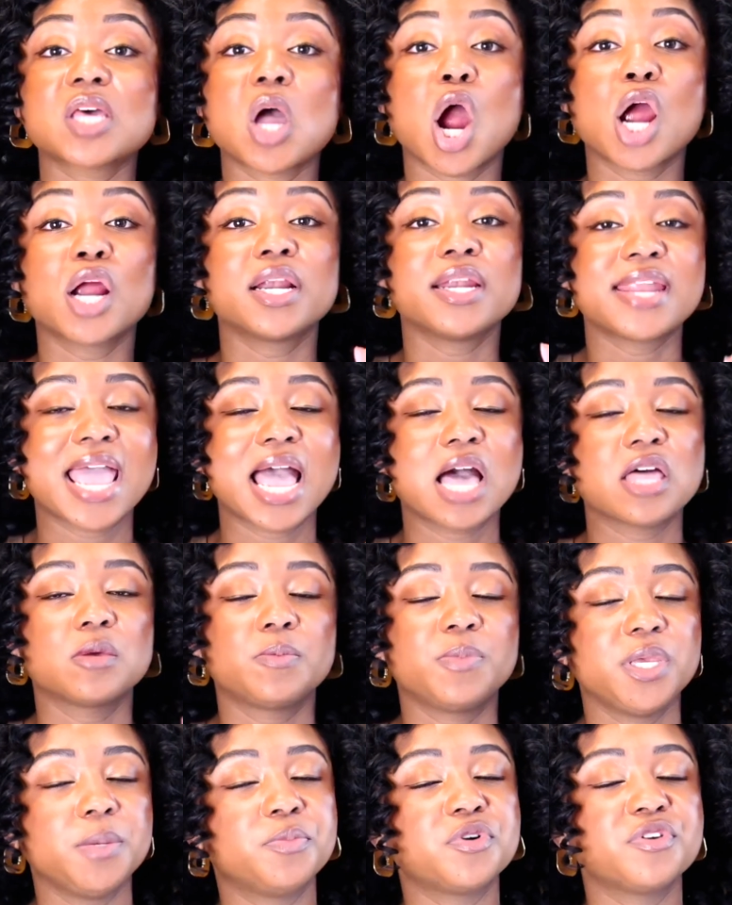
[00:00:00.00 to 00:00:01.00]
are now the
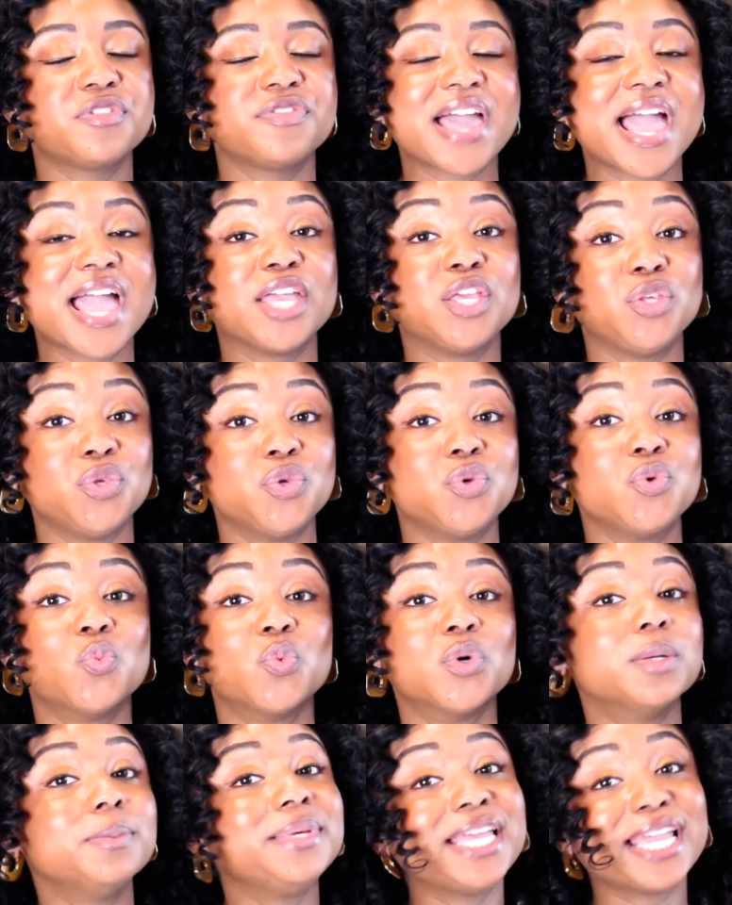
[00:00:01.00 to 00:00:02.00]
people that you
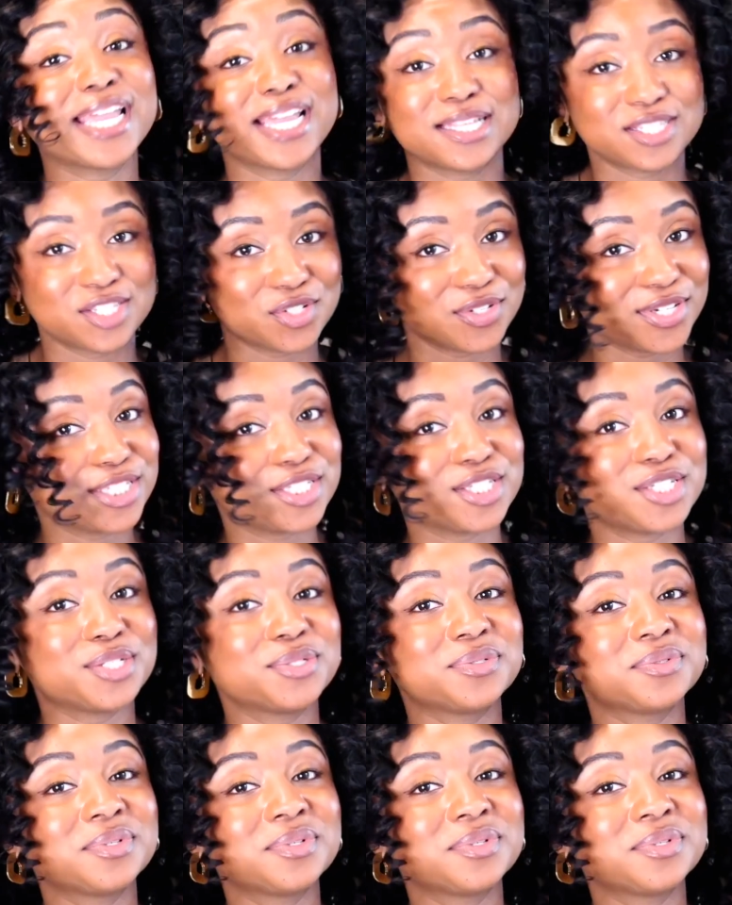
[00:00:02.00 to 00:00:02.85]
will be answering to.